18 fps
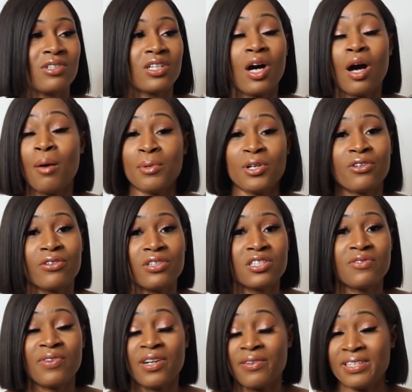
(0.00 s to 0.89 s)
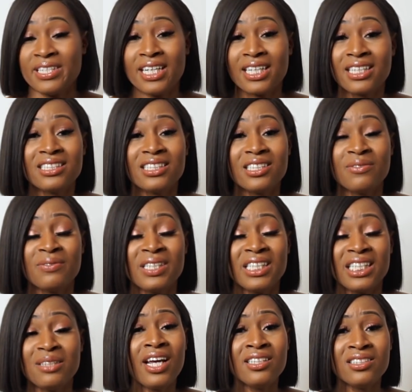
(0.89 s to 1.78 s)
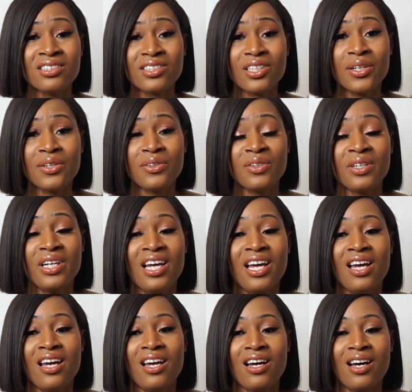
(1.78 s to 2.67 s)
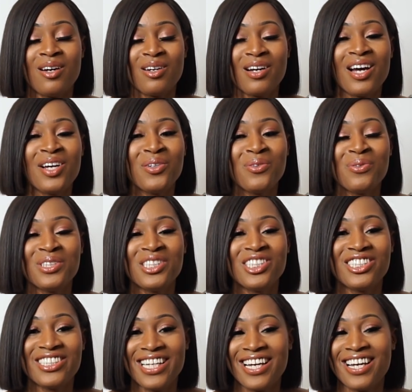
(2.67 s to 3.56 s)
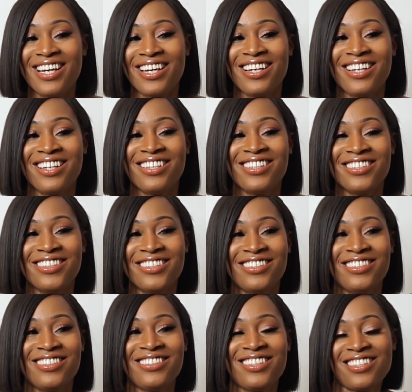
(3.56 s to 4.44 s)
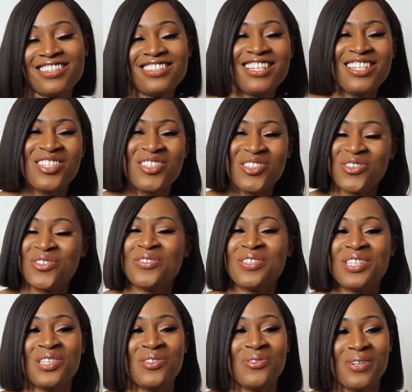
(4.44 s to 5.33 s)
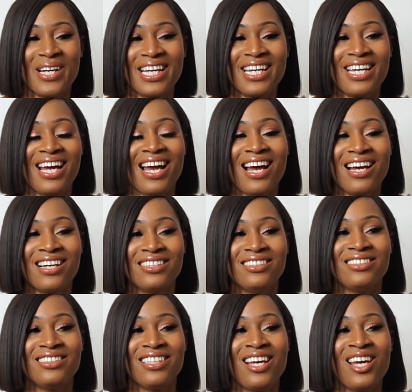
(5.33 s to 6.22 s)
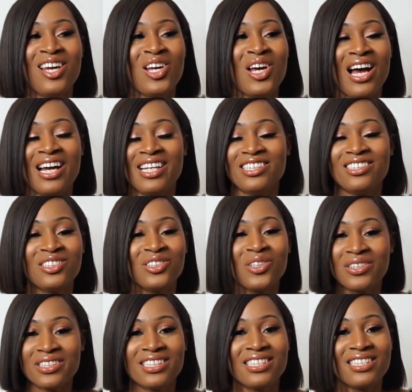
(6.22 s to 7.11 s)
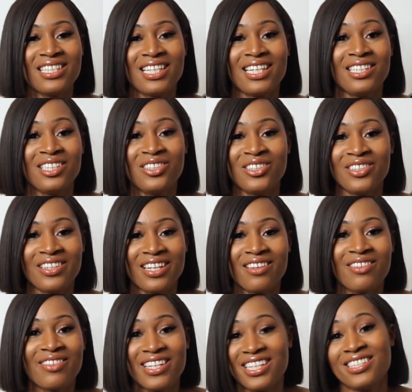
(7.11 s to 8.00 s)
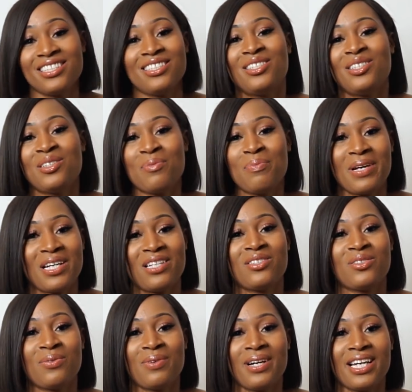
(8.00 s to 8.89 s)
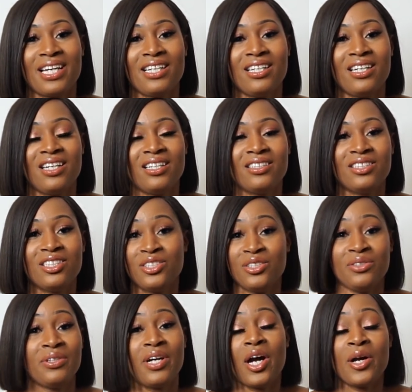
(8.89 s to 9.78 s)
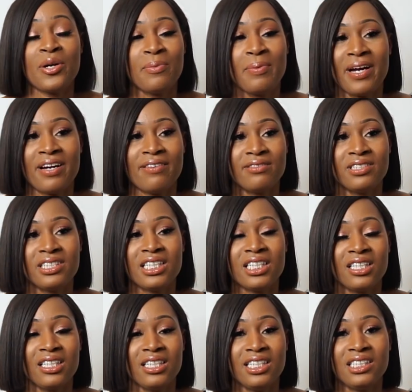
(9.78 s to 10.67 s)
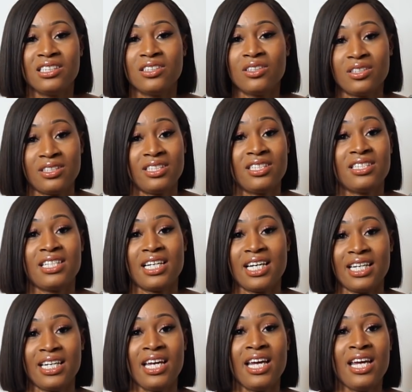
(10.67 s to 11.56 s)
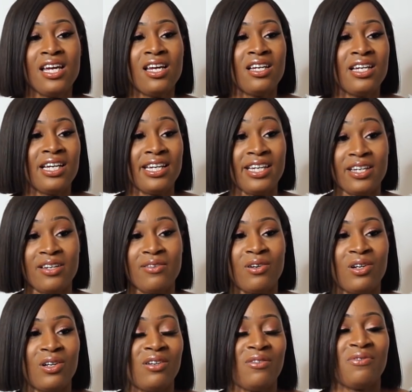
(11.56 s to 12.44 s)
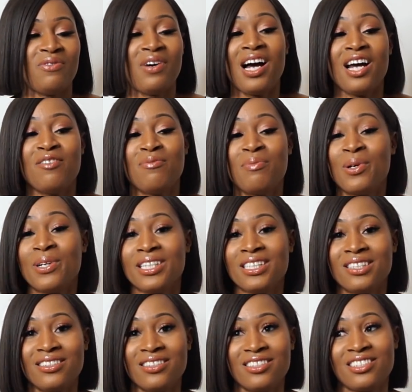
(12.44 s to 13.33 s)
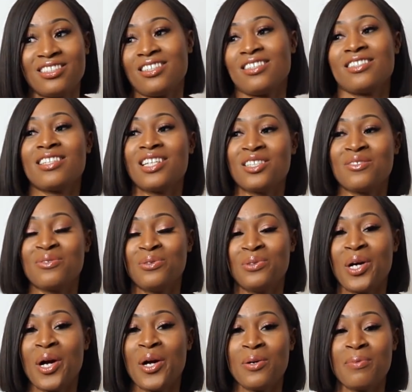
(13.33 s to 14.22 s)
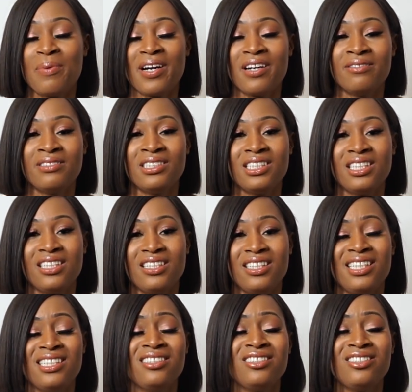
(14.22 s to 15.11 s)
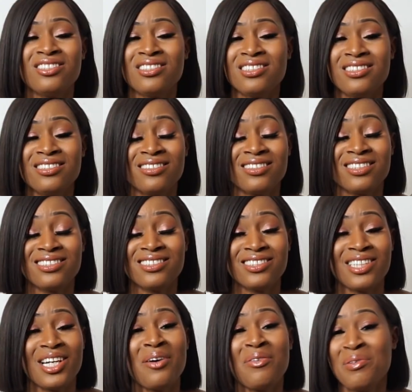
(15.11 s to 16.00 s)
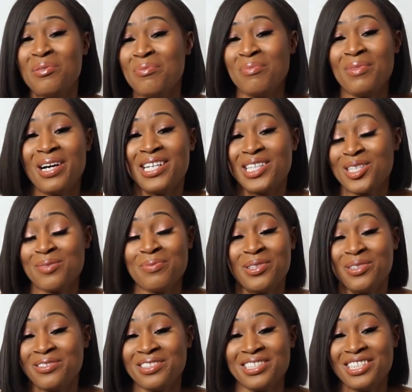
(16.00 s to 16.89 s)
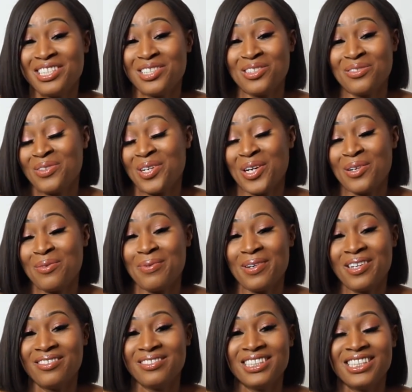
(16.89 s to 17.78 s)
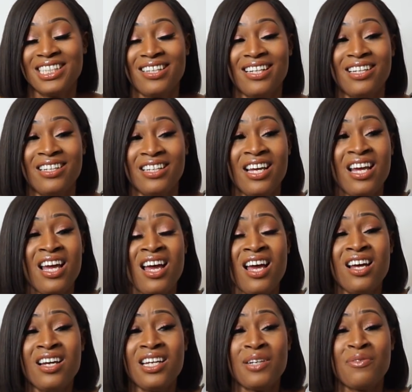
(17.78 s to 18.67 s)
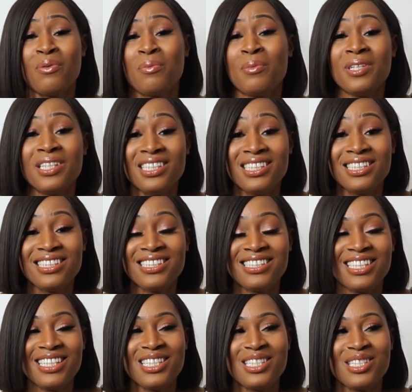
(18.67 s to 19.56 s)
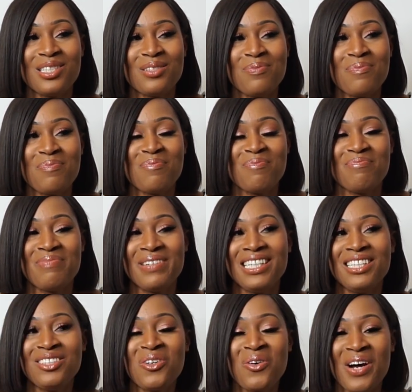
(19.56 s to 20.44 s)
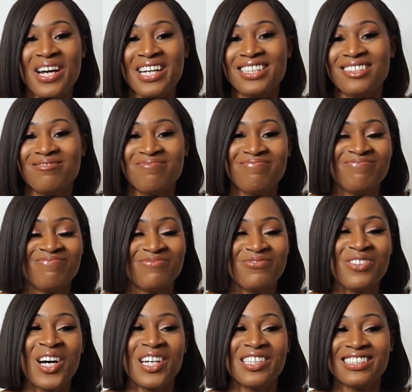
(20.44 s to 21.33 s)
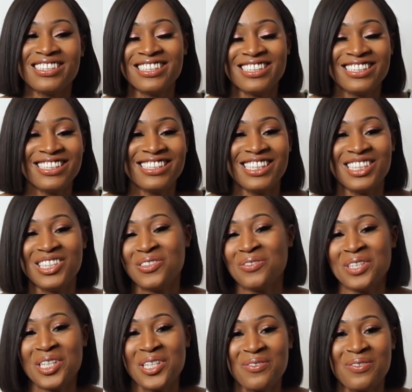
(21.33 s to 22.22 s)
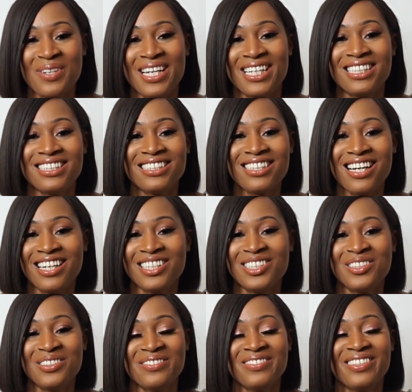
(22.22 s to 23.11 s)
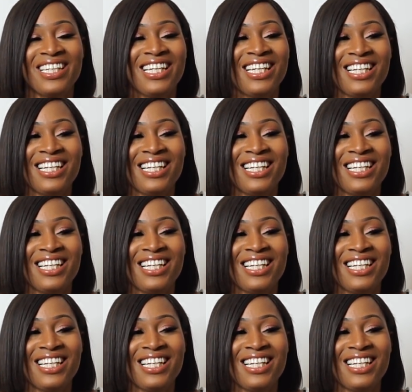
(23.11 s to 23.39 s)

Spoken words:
come across very negatively. And so I kind of want to share a success story in a way, and it's not to say, you know, that this is the best way to do co-parenting. It's not to say here are 5 points to successful co-parenting. It's just sharing my experiences of co-parenting, and if I'm honest, it's been quite fun in a weird way. It's kind of,